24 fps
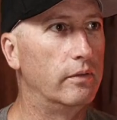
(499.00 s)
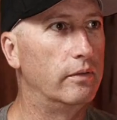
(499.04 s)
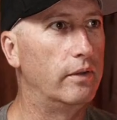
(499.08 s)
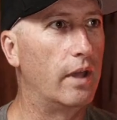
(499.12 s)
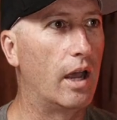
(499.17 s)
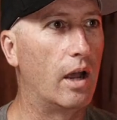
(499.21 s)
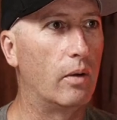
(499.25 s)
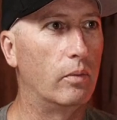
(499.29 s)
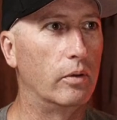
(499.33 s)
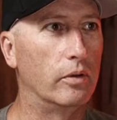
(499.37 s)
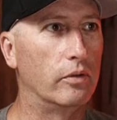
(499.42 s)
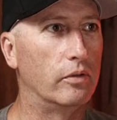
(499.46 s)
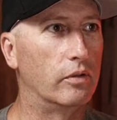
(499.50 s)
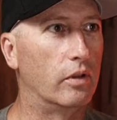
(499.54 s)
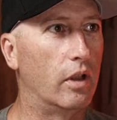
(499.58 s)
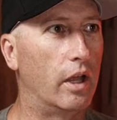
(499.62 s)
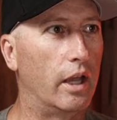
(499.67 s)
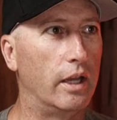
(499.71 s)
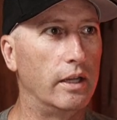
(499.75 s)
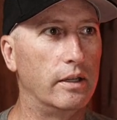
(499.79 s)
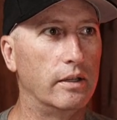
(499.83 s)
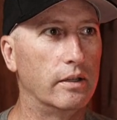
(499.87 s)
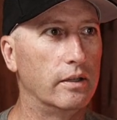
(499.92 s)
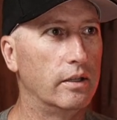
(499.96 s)
That was
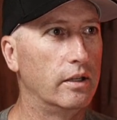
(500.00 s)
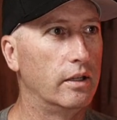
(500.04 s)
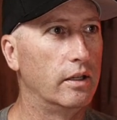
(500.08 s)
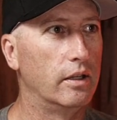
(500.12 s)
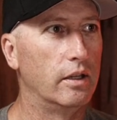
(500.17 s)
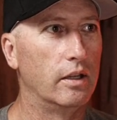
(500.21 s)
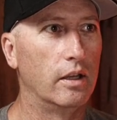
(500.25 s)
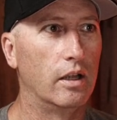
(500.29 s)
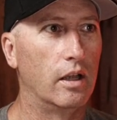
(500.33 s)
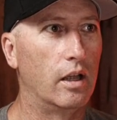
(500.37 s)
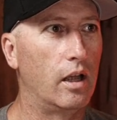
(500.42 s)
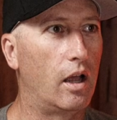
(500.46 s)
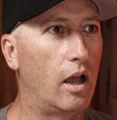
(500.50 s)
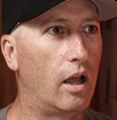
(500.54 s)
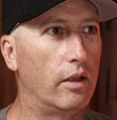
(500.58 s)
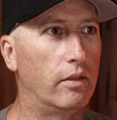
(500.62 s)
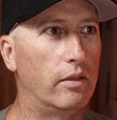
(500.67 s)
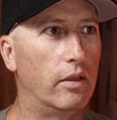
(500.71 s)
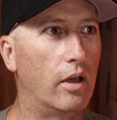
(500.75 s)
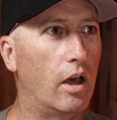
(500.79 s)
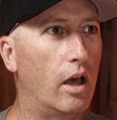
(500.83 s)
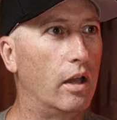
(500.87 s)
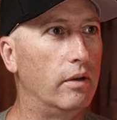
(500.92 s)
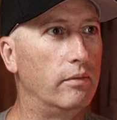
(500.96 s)
like, I
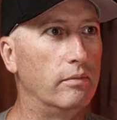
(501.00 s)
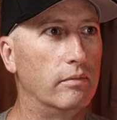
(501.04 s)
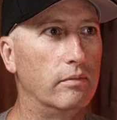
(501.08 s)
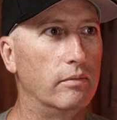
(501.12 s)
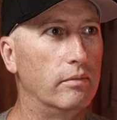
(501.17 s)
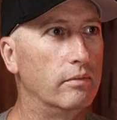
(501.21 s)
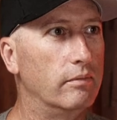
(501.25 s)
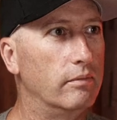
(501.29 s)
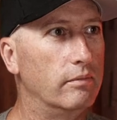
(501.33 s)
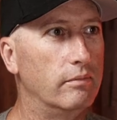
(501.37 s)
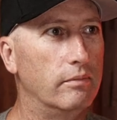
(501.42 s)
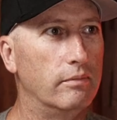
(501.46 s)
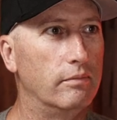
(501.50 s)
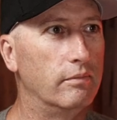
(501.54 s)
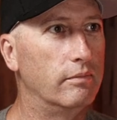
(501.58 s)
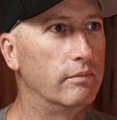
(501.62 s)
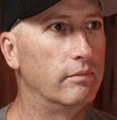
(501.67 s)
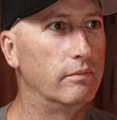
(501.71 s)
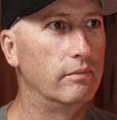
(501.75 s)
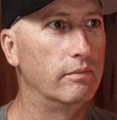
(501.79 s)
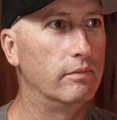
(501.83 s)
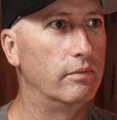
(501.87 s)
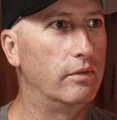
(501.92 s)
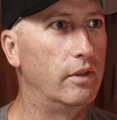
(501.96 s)
thought
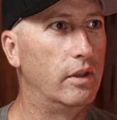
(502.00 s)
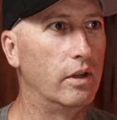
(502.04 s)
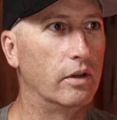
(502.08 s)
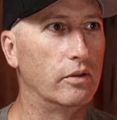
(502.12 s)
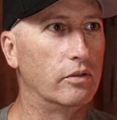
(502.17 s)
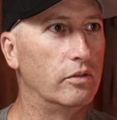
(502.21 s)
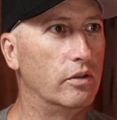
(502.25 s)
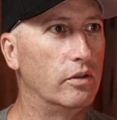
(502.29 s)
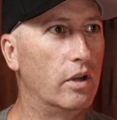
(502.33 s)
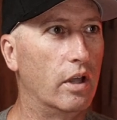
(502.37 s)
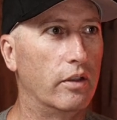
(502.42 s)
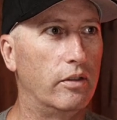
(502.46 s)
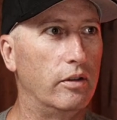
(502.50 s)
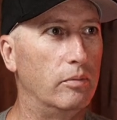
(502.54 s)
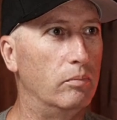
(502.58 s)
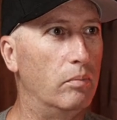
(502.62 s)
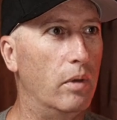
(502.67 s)
there's nothing